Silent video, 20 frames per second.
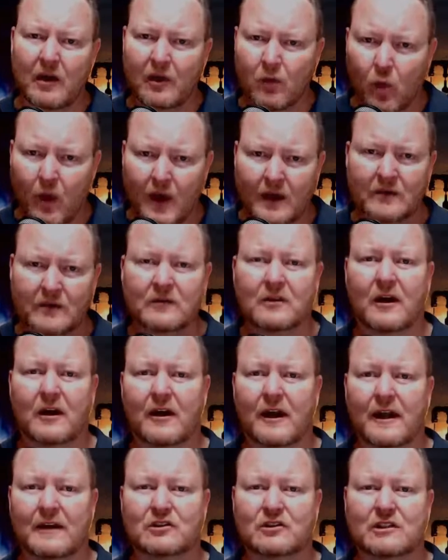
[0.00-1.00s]
in one
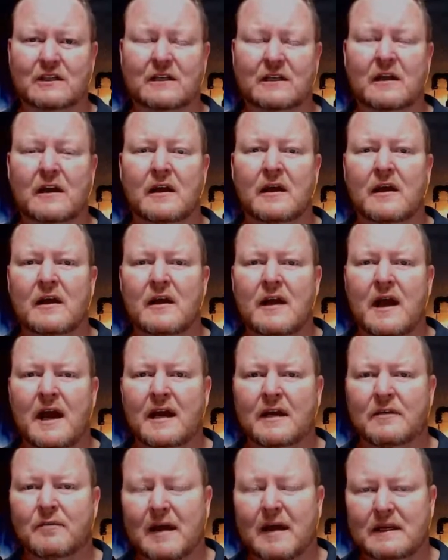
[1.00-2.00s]
direction
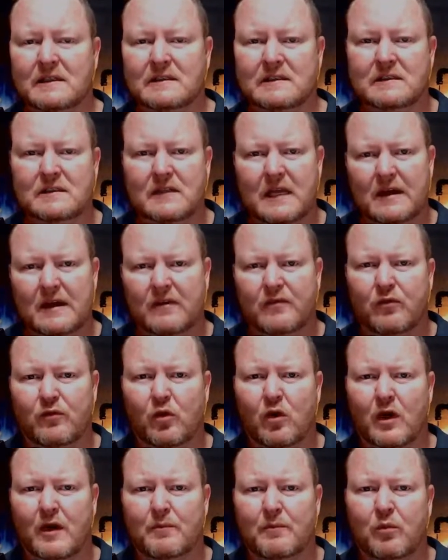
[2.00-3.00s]
and it makes uh,
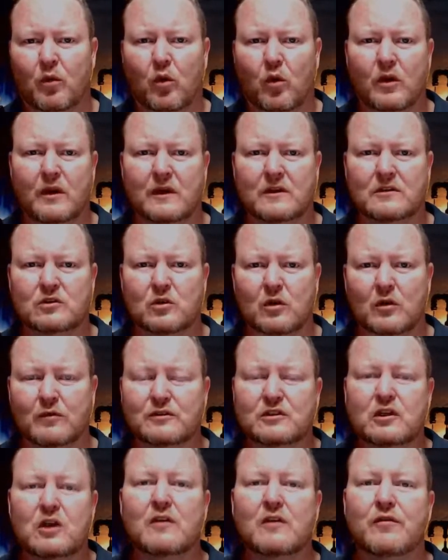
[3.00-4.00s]
for a broader sort of
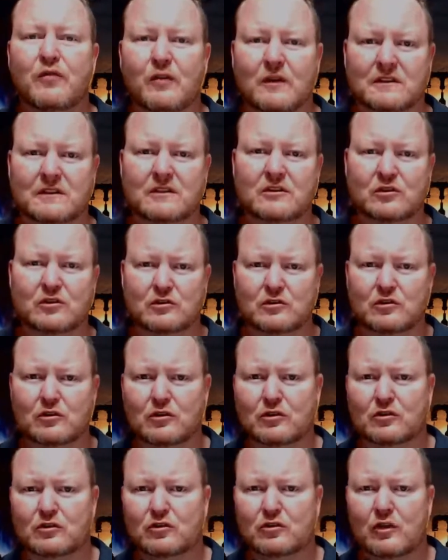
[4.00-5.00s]
surface to,
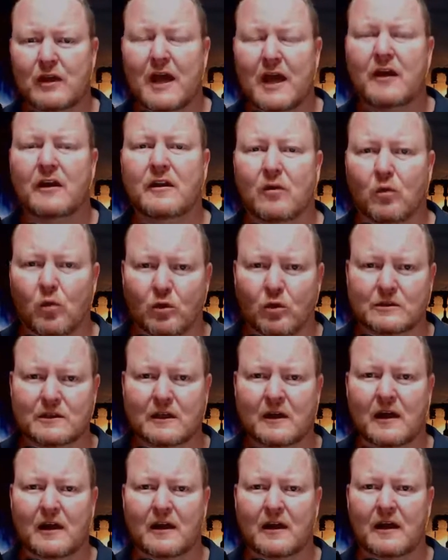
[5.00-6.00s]
to, to carry the
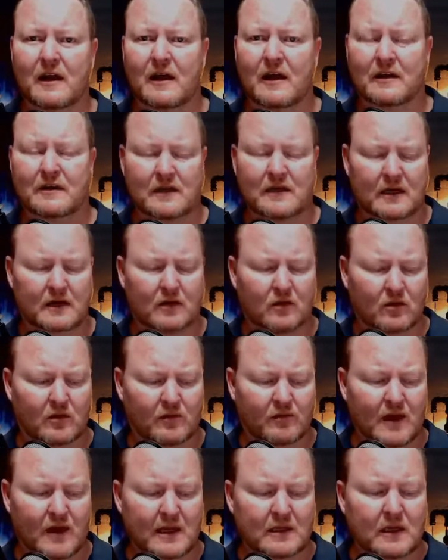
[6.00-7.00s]
watercolor and, and all
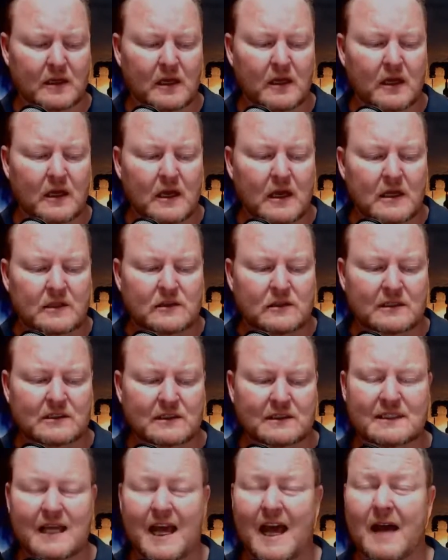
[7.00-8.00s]
of that. So it's
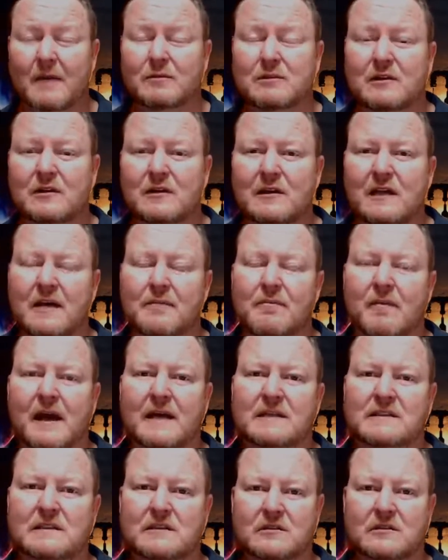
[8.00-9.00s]
just absolutely
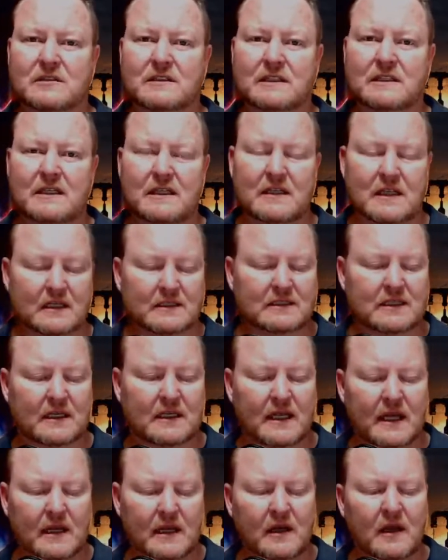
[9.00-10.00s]
amazing to see this.
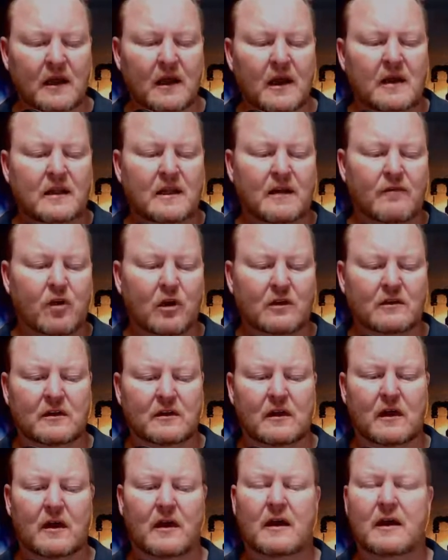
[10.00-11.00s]
And then they've
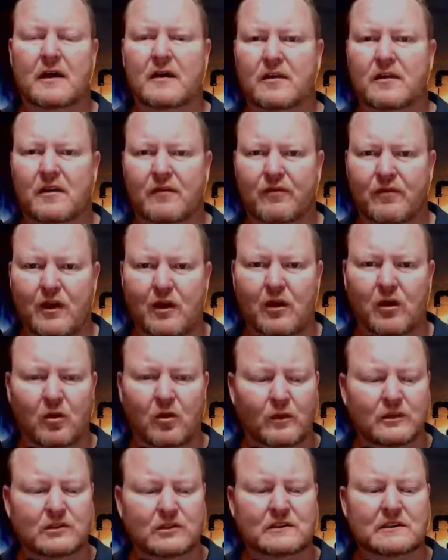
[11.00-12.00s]
got uh, the ferrule,
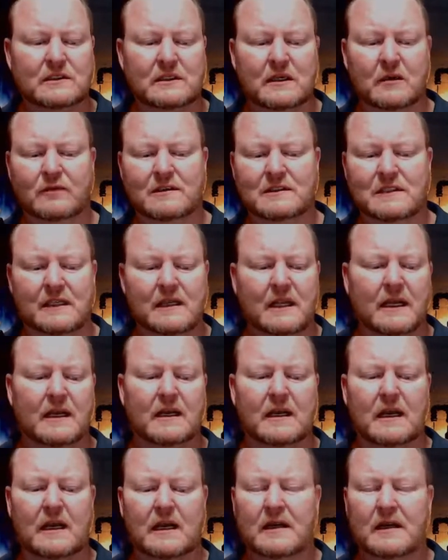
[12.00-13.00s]
which is obviously
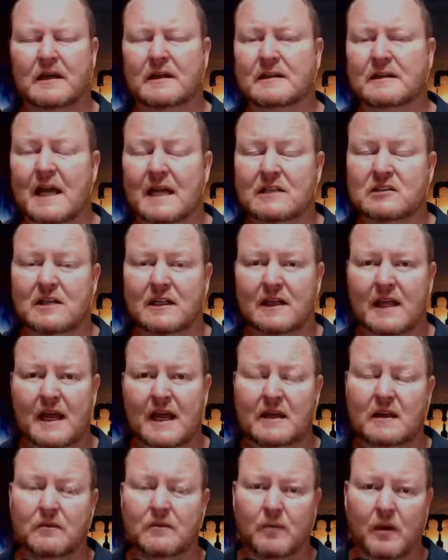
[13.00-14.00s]
then uh, attached at the
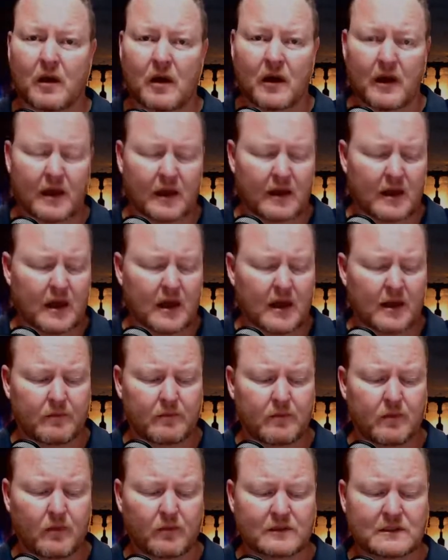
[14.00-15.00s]
end by uh,
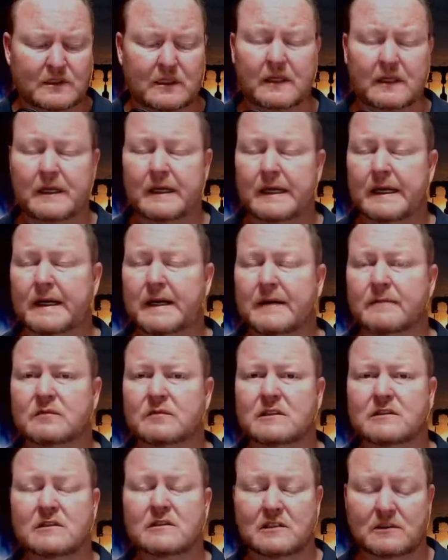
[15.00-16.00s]
obviously um,
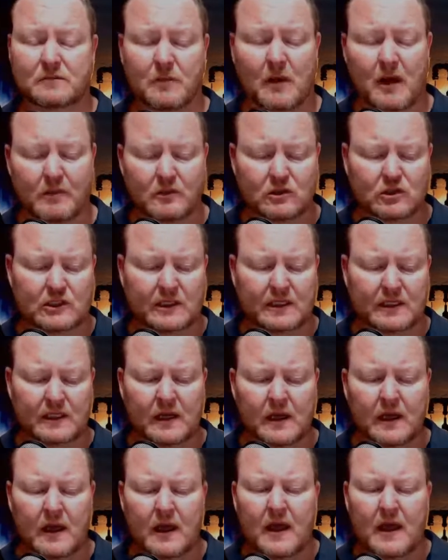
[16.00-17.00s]
just just by a machine,
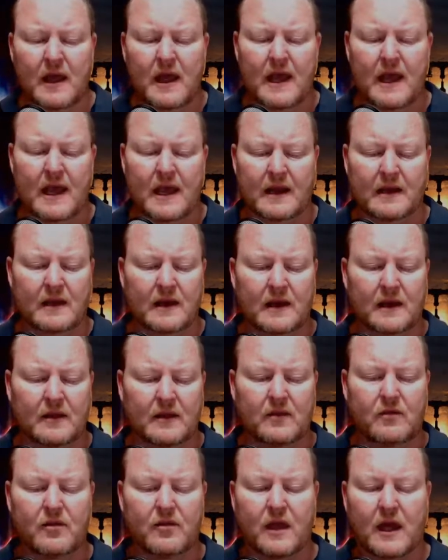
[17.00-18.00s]
and uh,
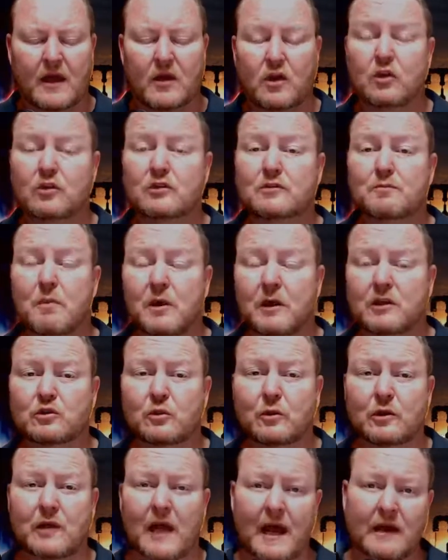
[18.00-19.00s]
they use
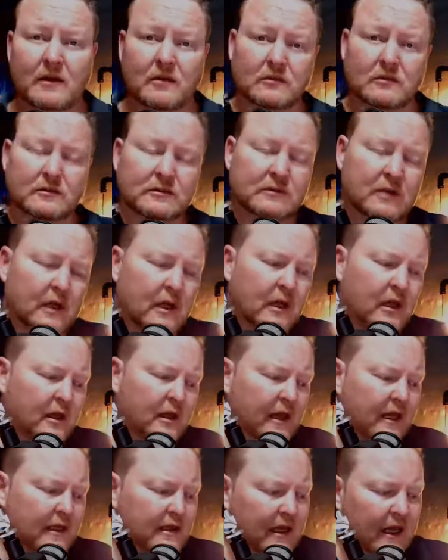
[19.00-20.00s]
birchwood handles
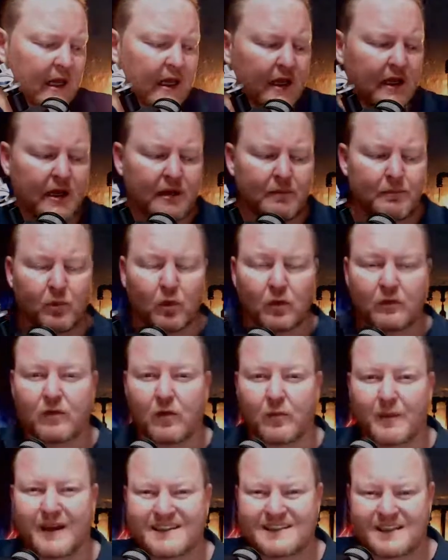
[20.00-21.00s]
that they import
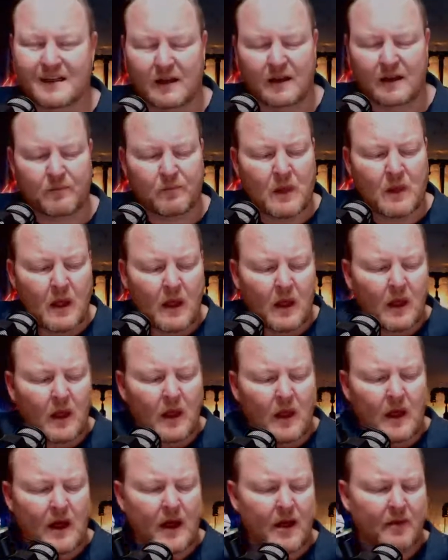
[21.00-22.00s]
from Italy.
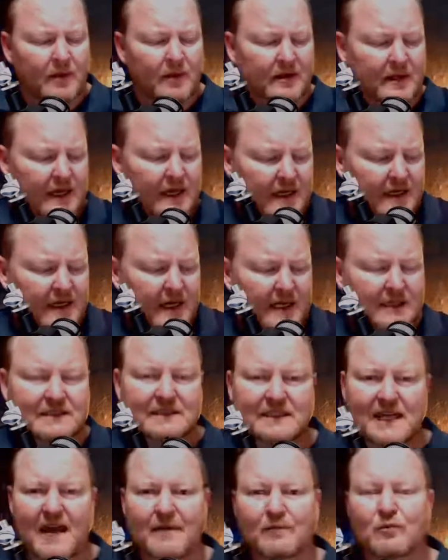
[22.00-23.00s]
Um, and then it gets
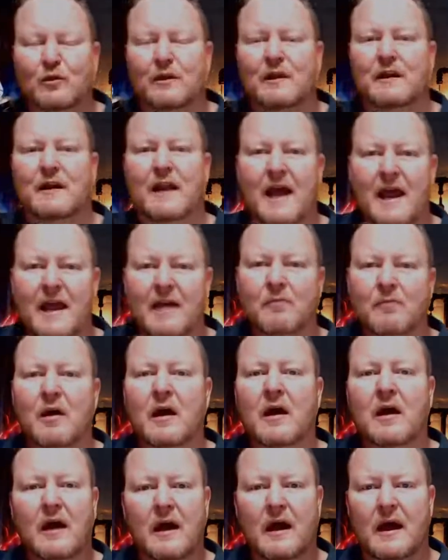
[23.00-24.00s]
stamped with a name,
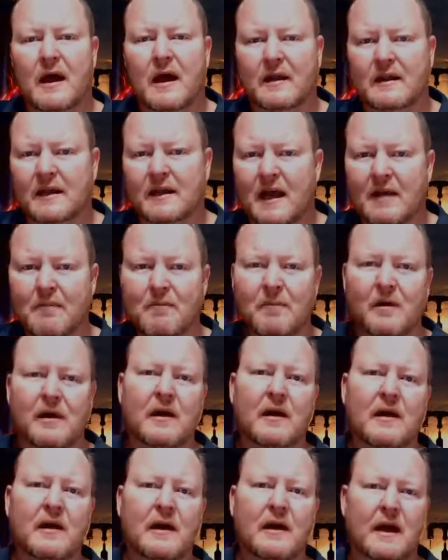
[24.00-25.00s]
uh, the
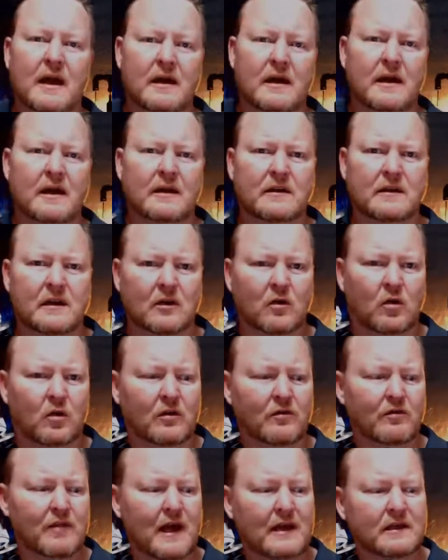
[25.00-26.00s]
number, uh, and, and all
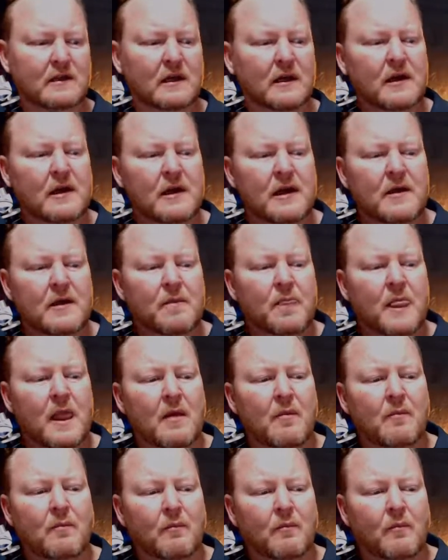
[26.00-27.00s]
of that.
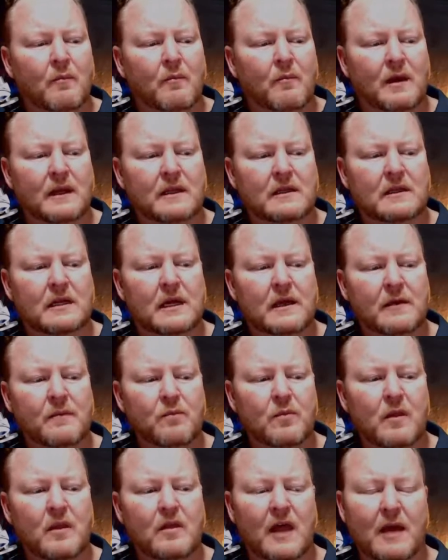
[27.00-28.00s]
But
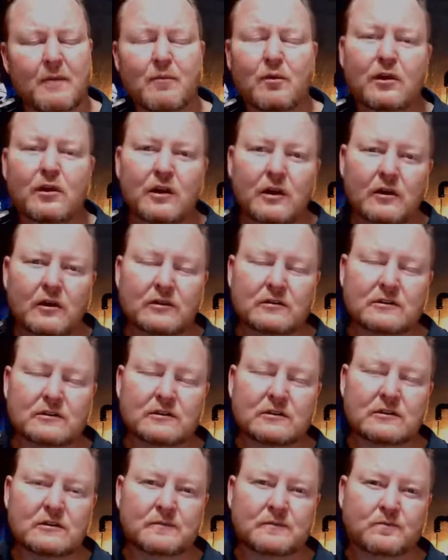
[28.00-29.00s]
they
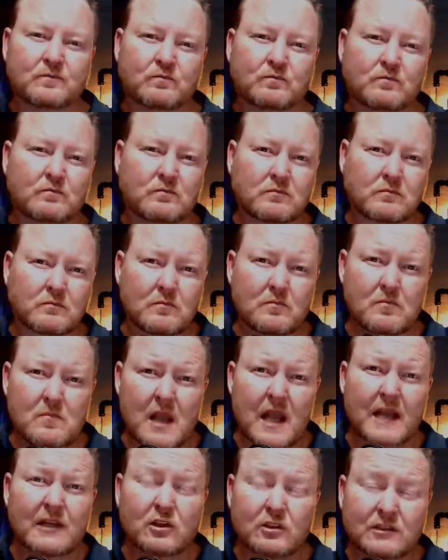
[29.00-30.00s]
produce,
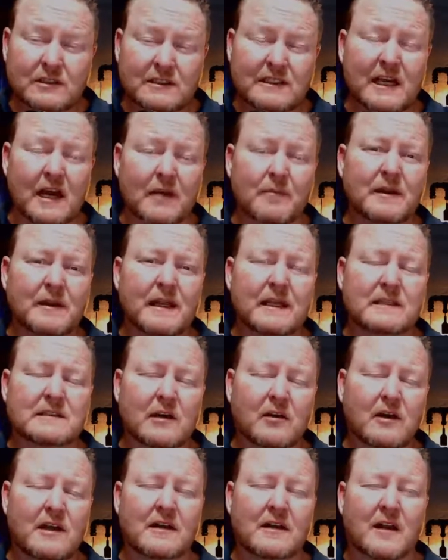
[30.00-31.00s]
and you'll see, I mean, there's
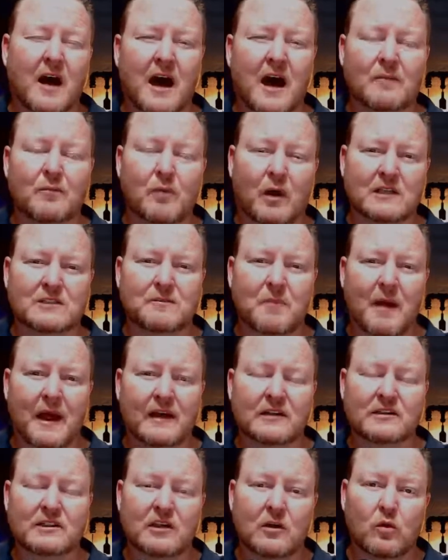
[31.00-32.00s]
only nine brush
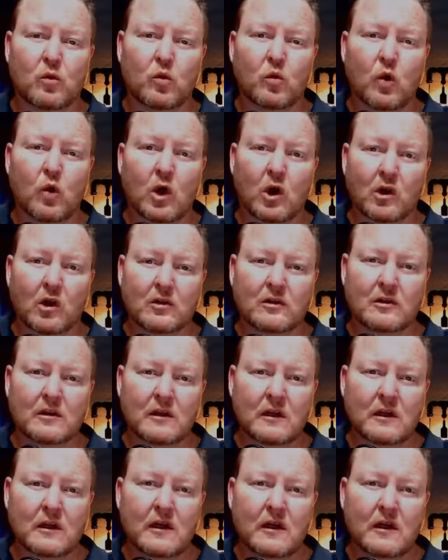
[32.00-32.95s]
makers in the world